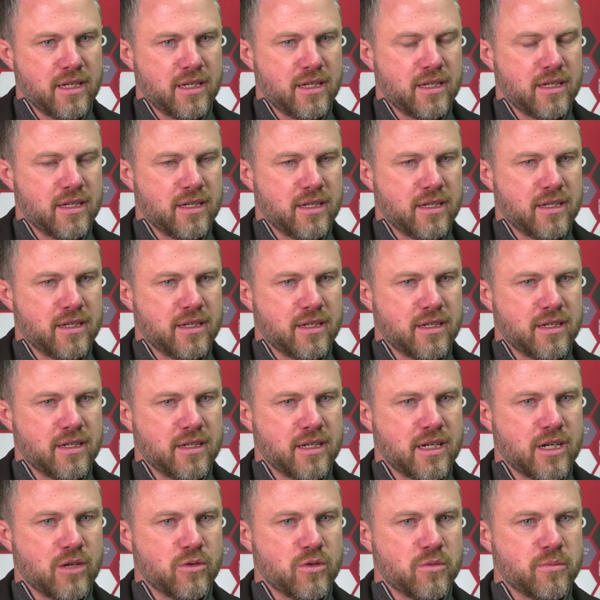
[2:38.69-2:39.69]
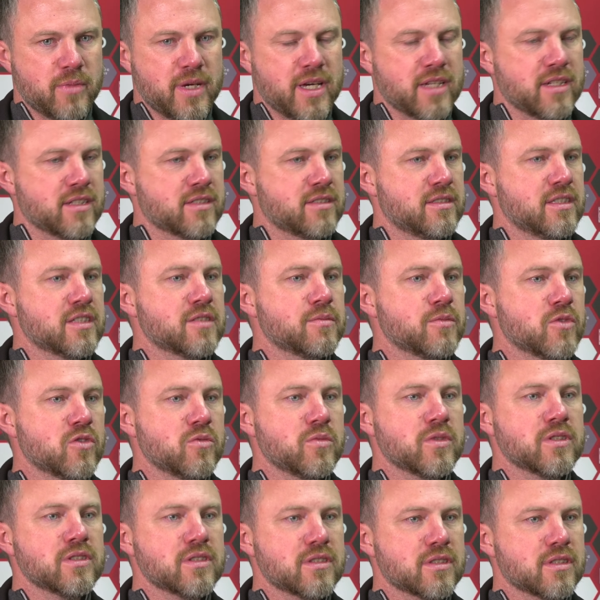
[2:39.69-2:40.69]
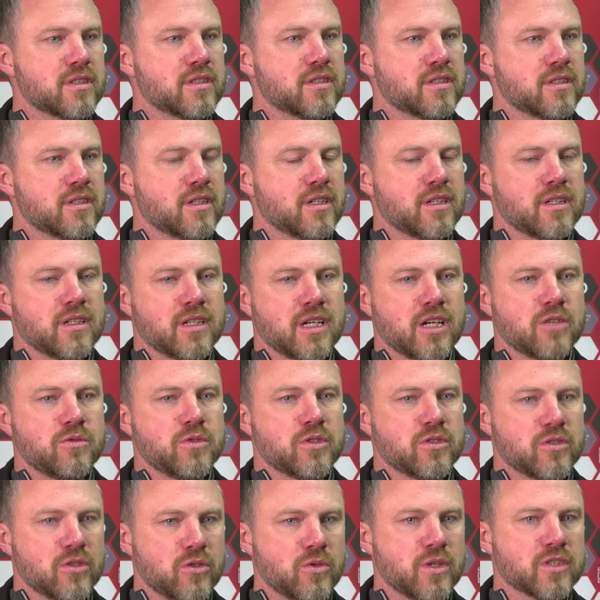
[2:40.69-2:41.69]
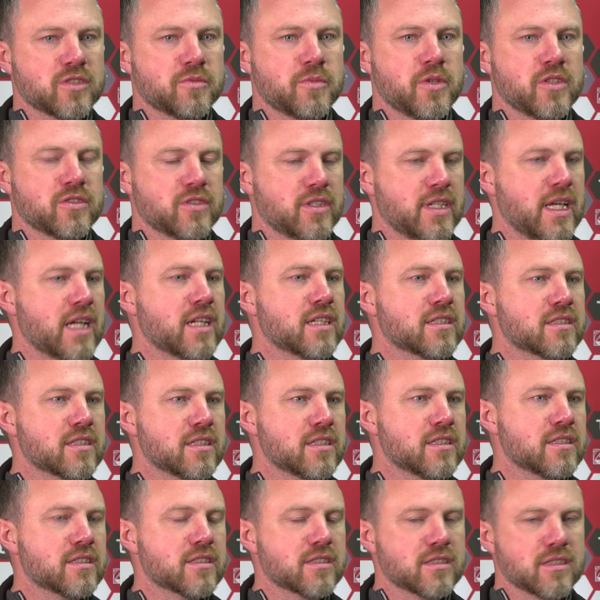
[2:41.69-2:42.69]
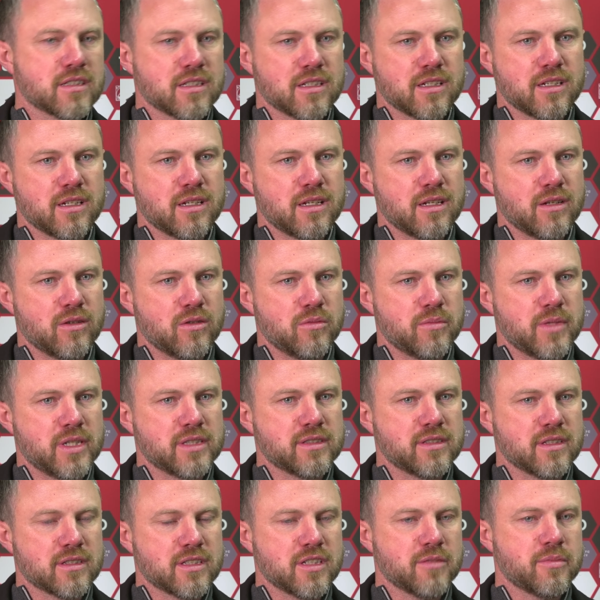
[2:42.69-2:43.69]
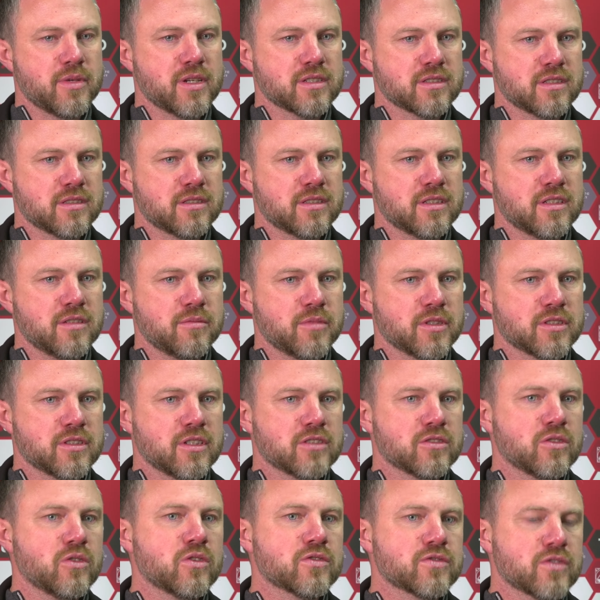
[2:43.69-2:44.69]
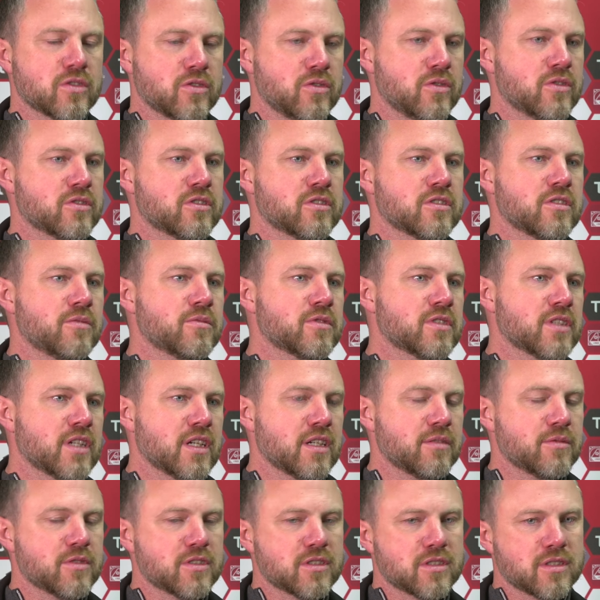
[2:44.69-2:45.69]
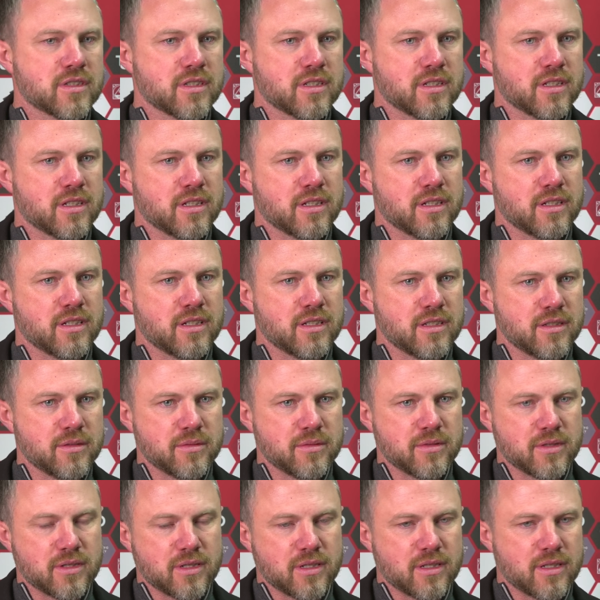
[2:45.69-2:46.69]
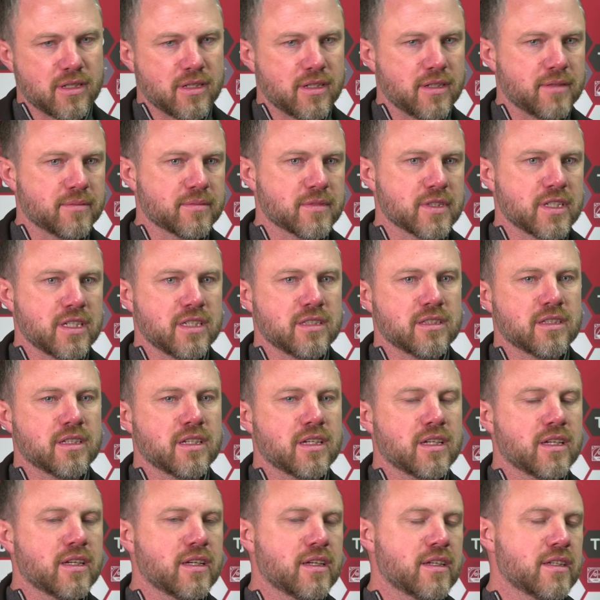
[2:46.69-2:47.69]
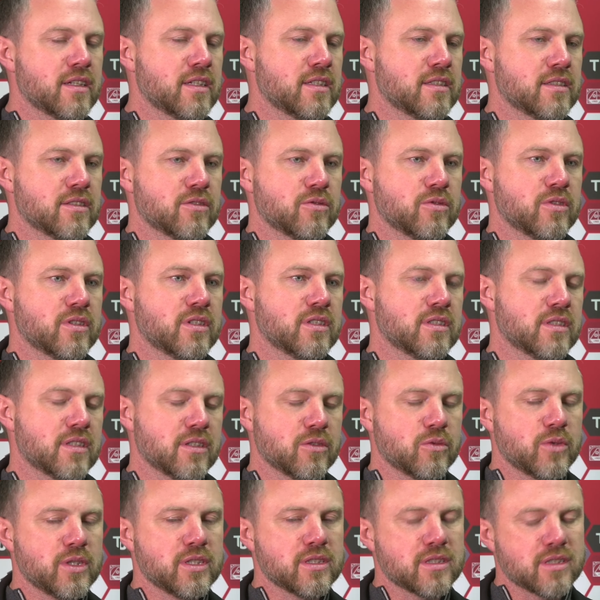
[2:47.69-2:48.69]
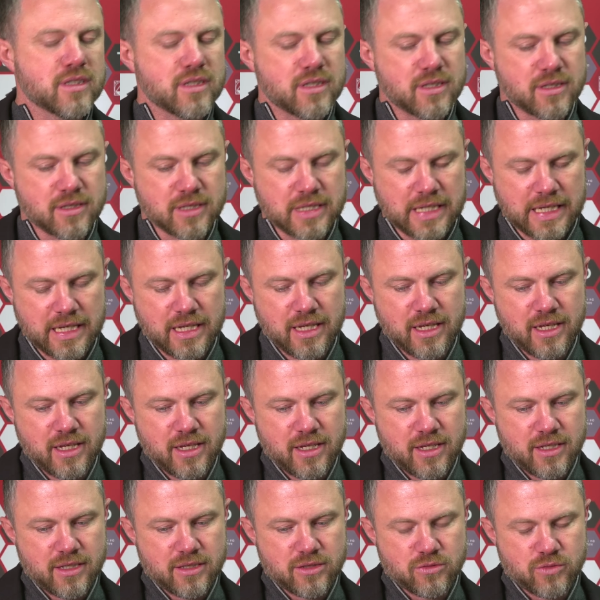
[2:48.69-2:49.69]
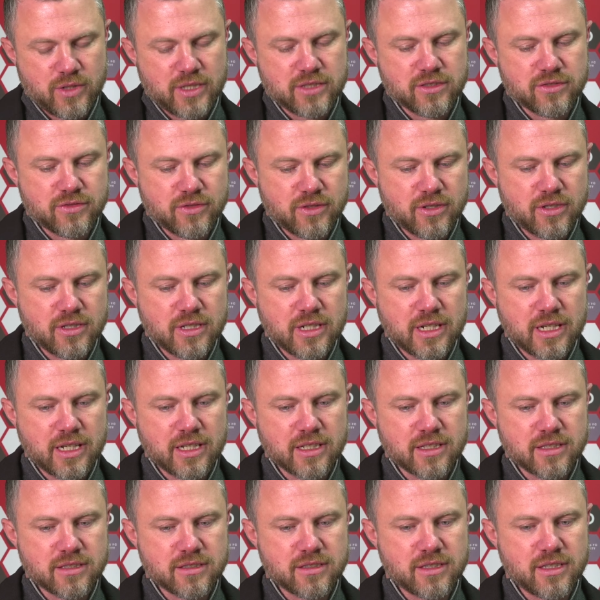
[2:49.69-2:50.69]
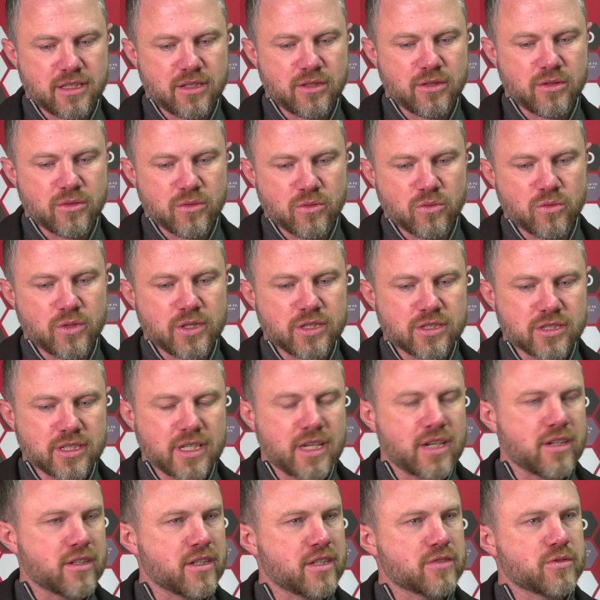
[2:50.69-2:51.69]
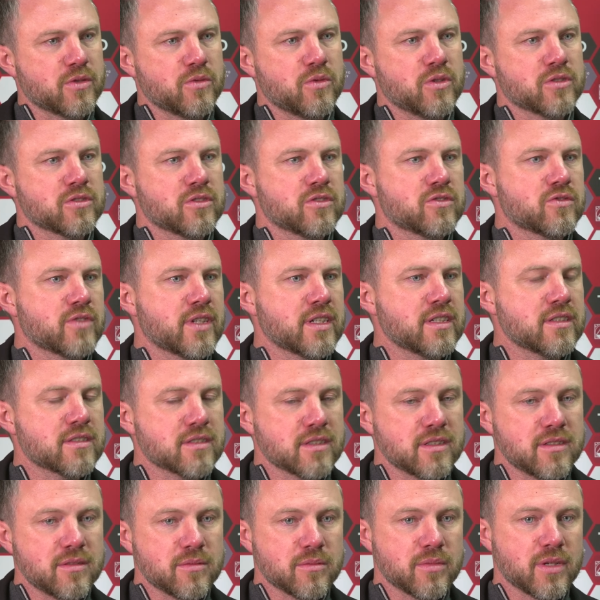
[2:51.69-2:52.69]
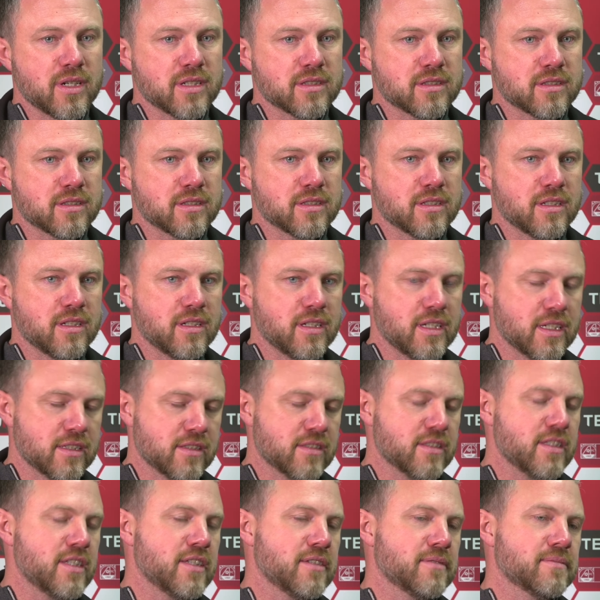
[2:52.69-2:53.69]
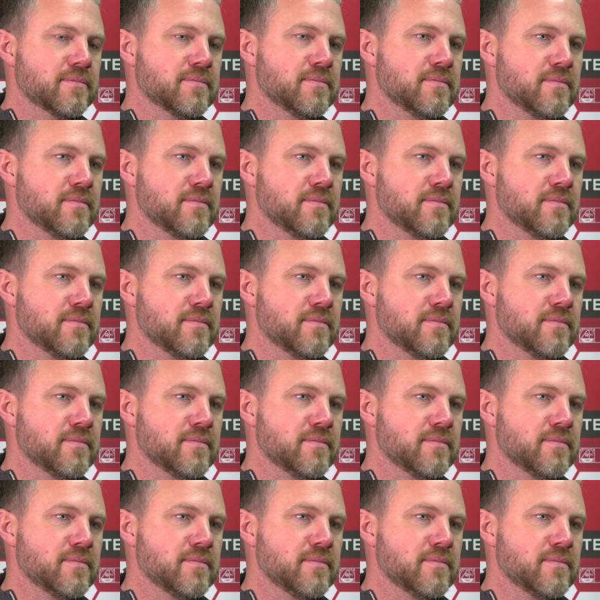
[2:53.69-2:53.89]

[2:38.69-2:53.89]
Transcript: uh, how we manage this moment, uh, how we grow as personalities, uh, our mental capacity, but that also course sometimes uh, um, in the in the in the winter transfer, like see which areas we want to strengthen. But let's see.